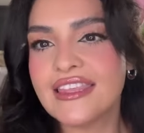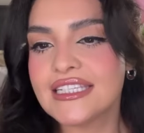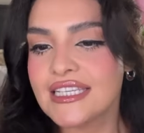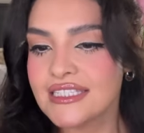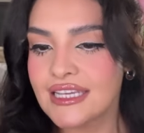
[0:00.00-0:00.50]

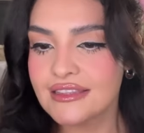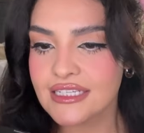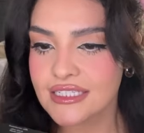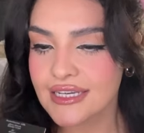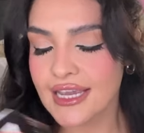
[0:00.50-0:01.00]
this is in the
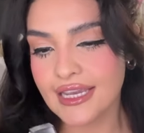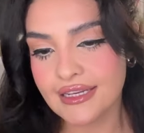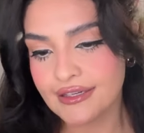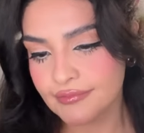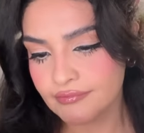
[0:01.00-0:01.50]

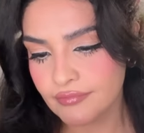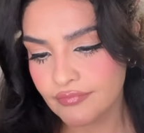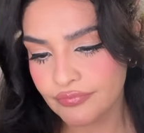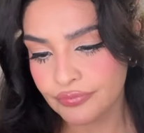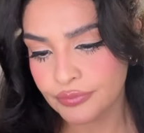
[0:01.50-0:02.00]
shade
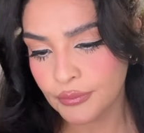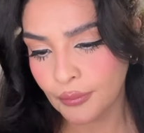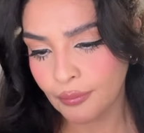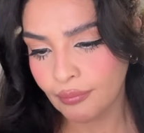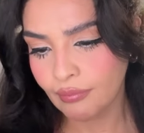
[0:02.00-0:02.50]

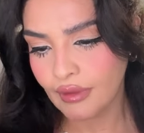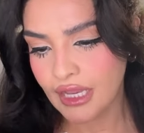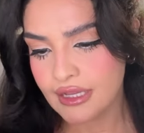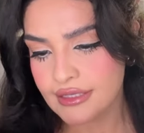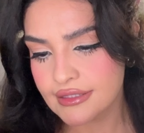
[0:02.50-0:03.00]

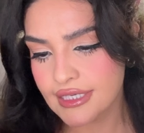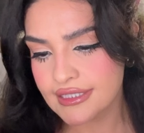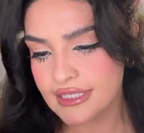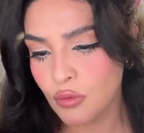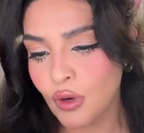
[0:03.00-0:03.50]

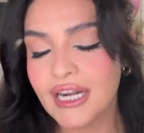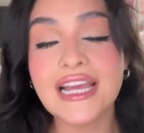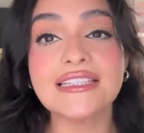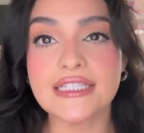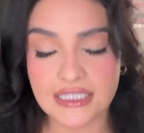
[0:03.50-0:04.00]

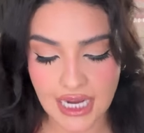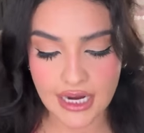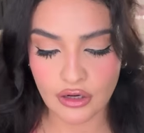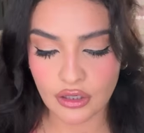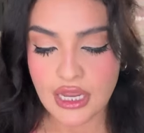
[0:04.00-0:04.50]
61
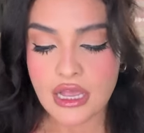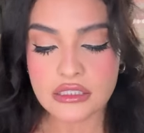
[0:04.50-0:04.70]
Desire.